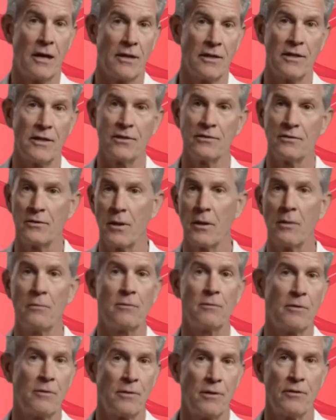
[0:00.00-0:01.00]
In
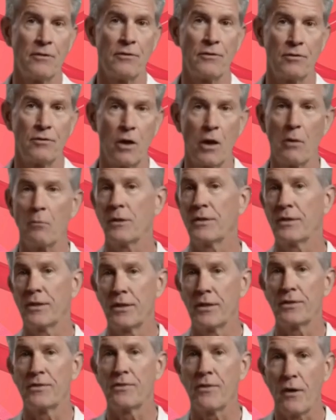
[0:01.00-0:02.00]
extreme cases,
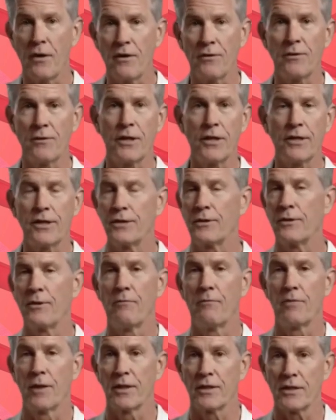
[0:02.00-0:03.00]
long-term oxygen
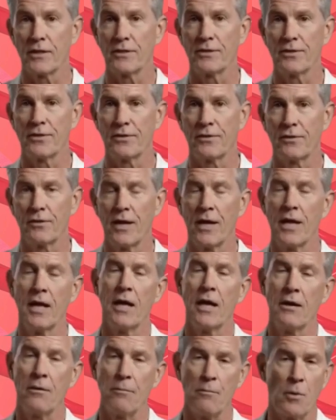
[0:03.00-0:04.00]
deprivation may
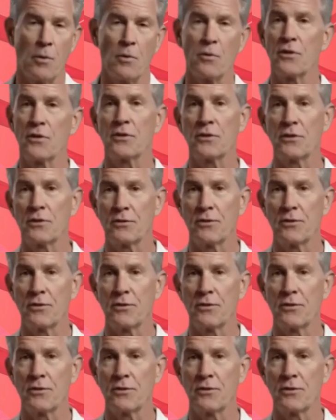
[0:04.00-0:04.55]
damage tissue,